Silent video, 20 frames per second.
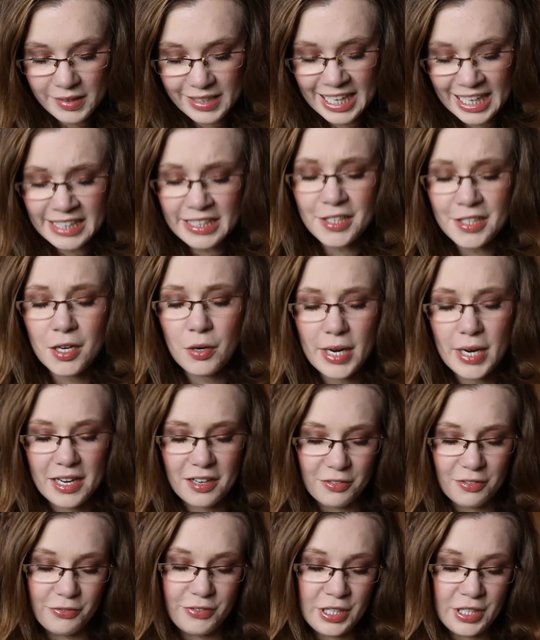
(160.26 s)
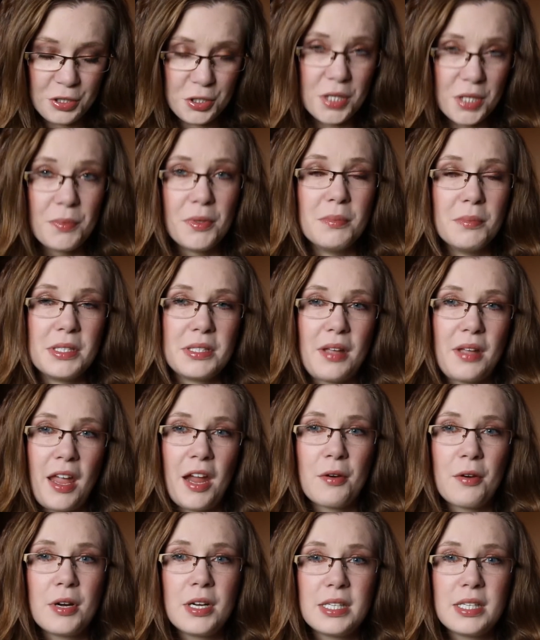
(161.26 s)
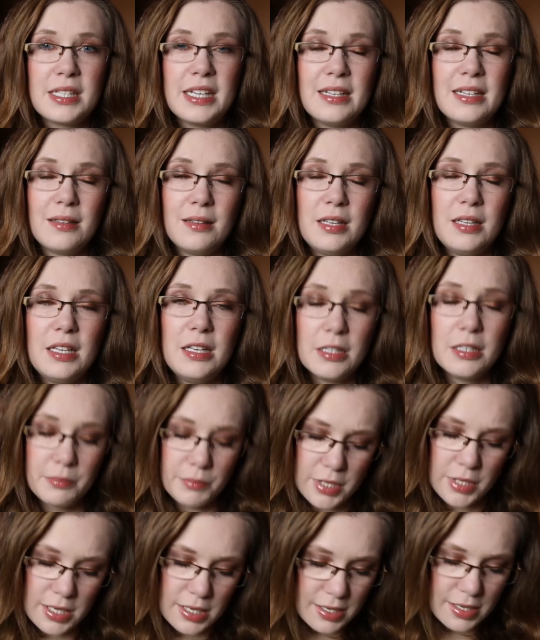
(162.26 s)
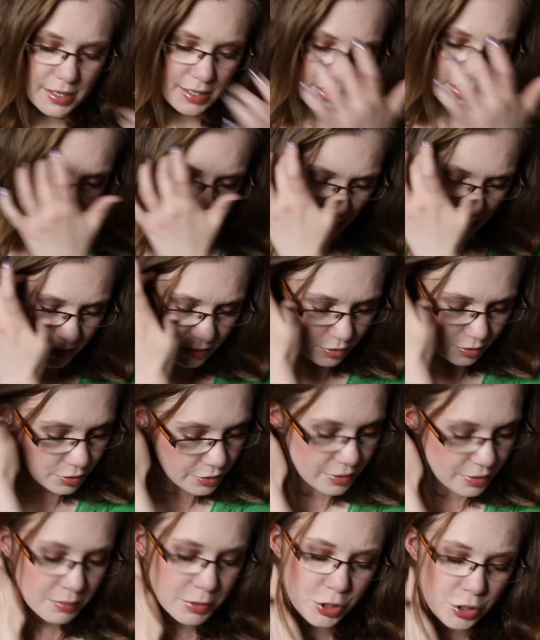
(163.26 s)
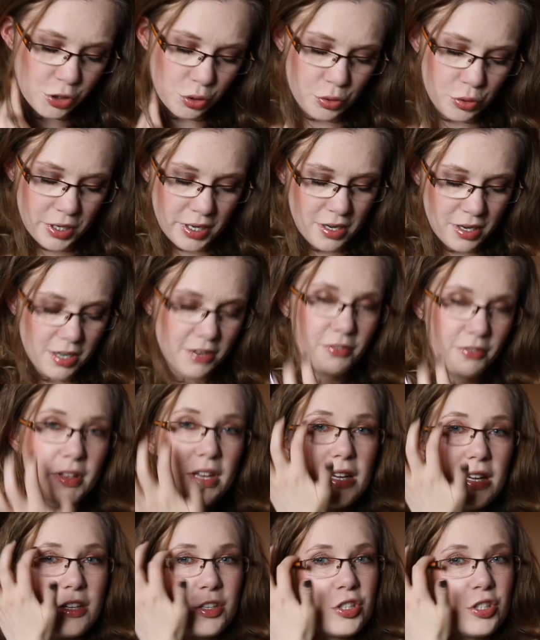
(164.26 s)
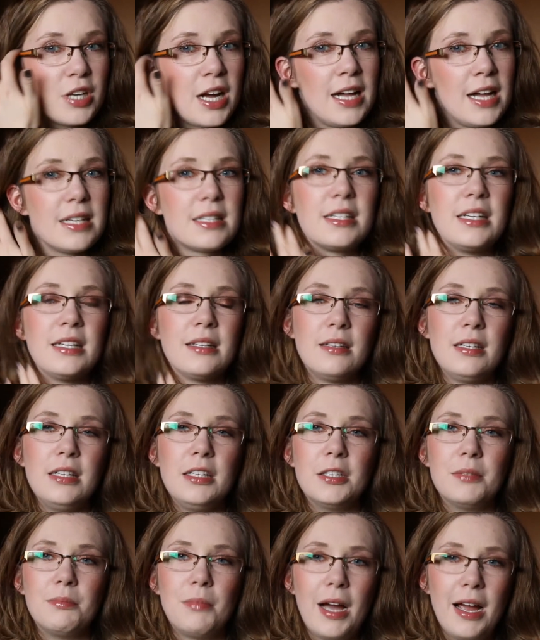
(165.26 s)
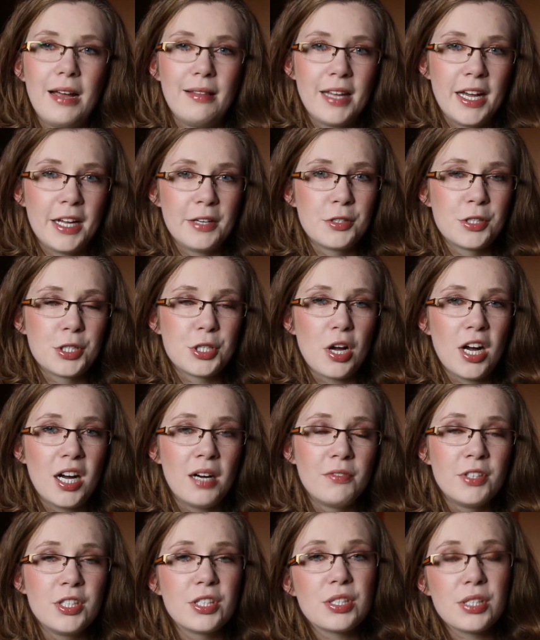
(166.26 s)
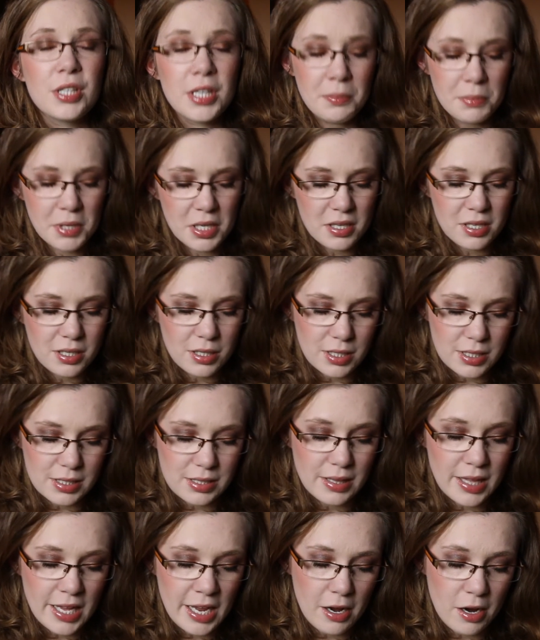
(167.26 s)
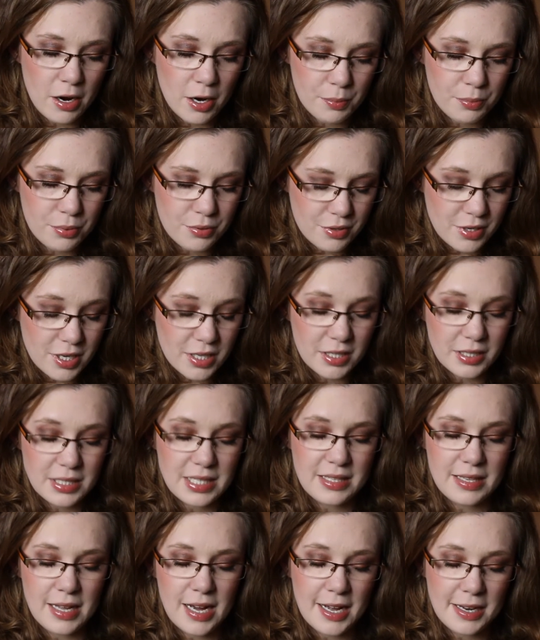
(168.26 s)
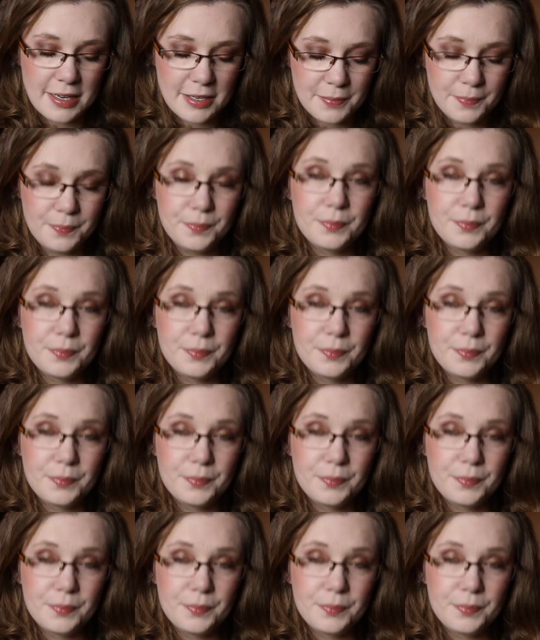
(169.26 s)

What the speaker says: And I know I can finish up the mascaras and the majority of the kajals and the eyeliners, obviously, because they are products that